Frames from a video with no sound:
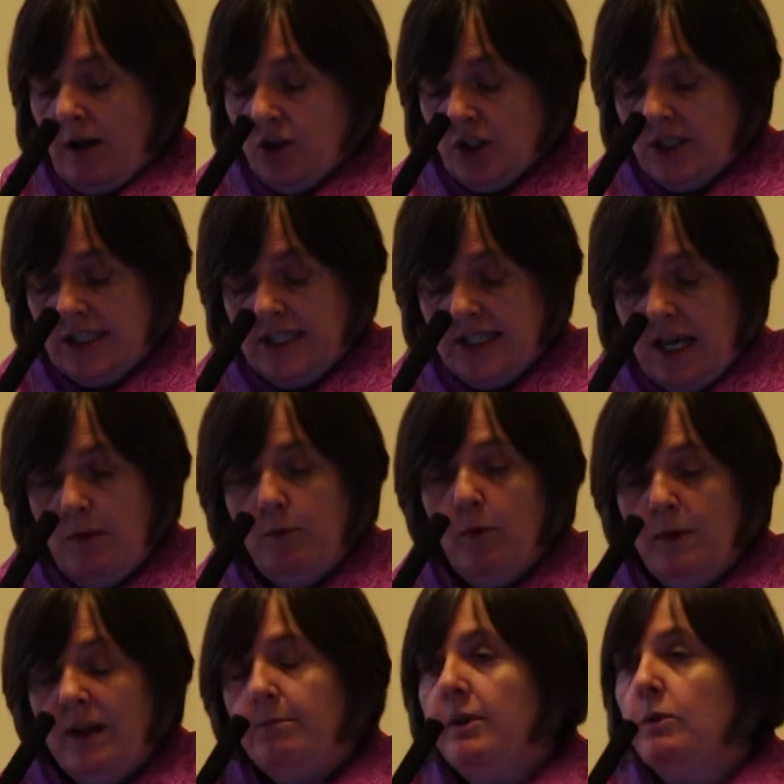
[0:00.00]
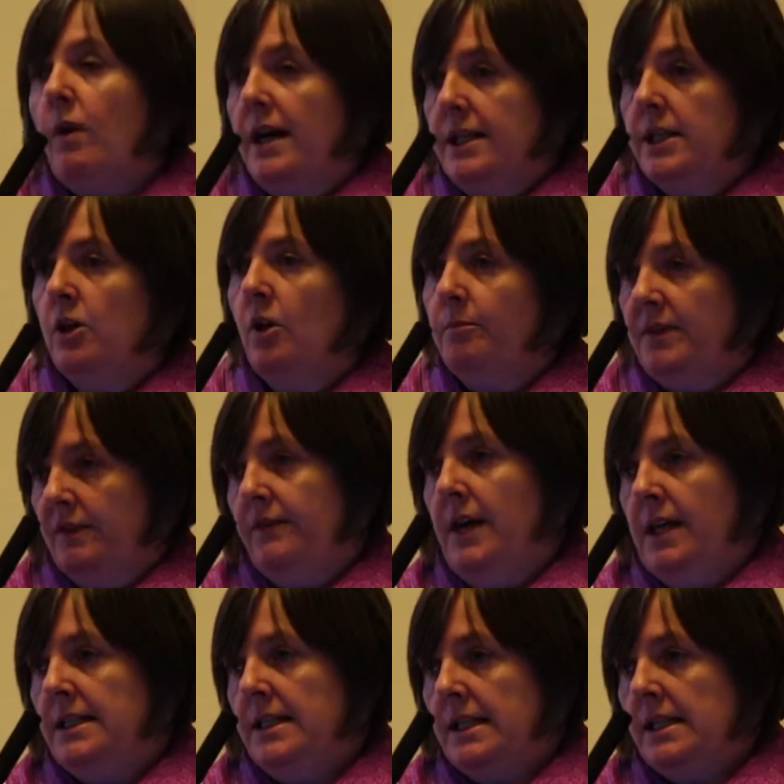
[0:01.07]
just to say, we will be writing up the
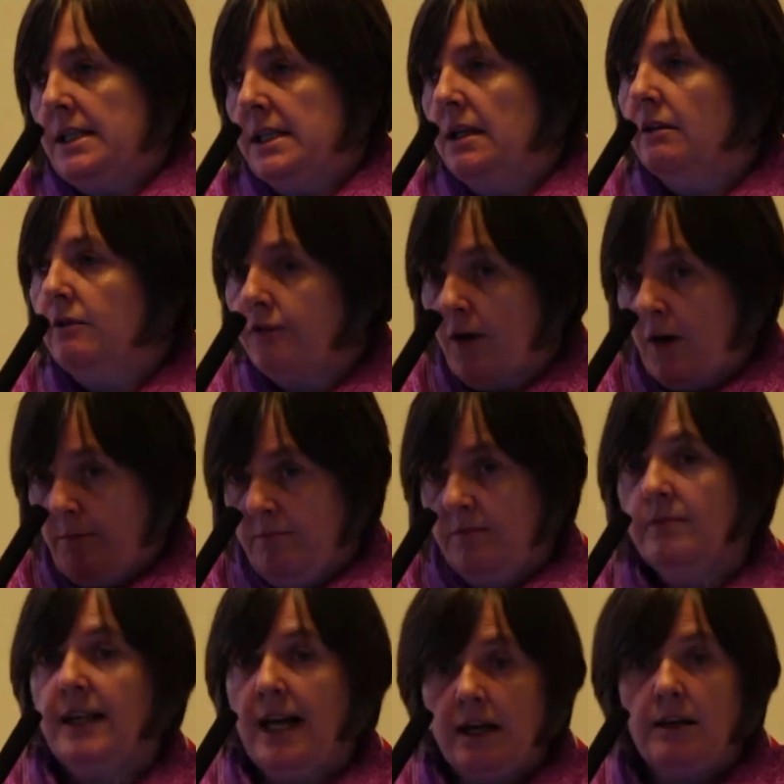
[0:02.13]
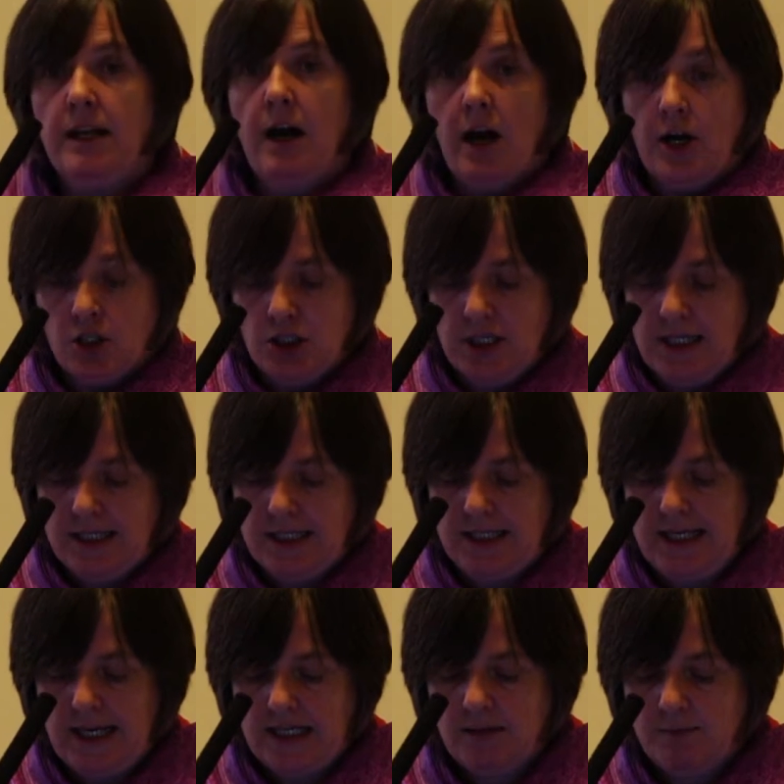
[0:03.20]
findings from that large needs
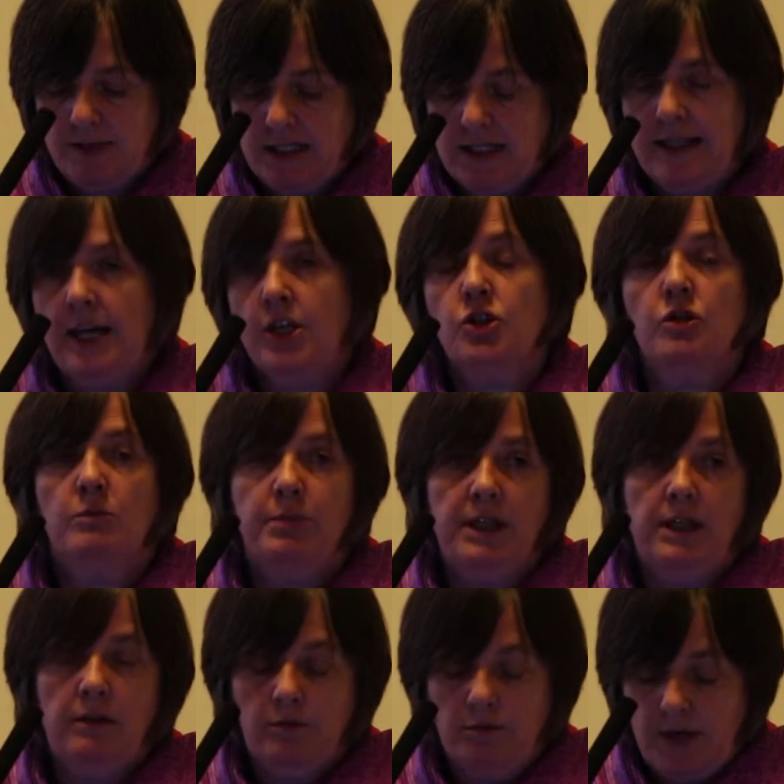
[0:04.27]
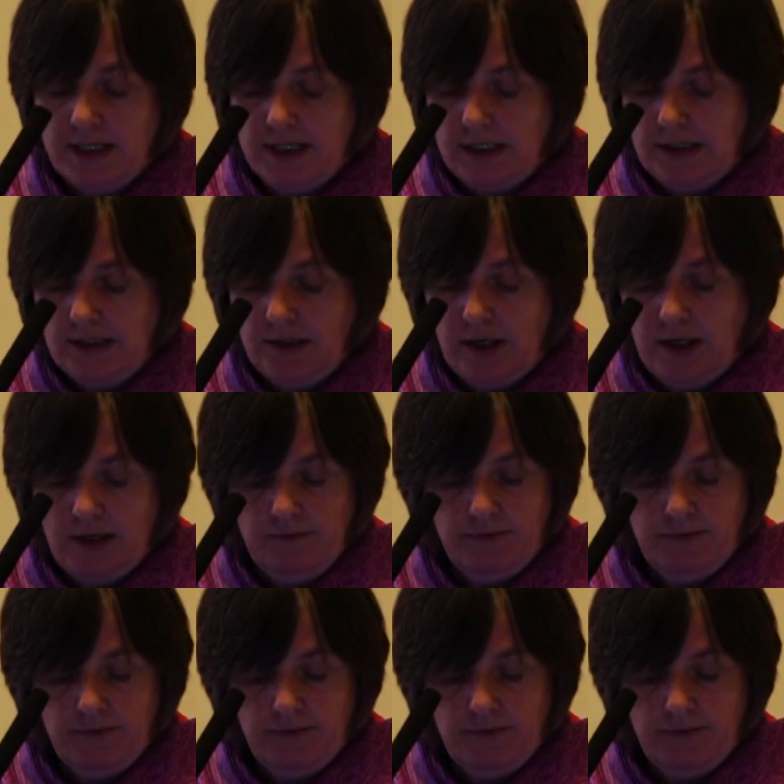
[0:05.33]
assessment, and that should be ready